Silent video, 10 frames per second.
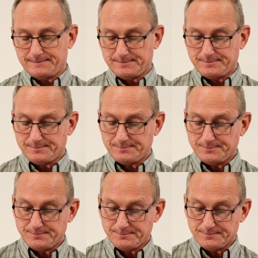
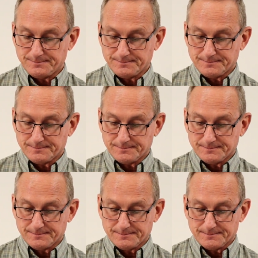
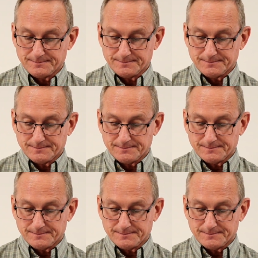[no speech]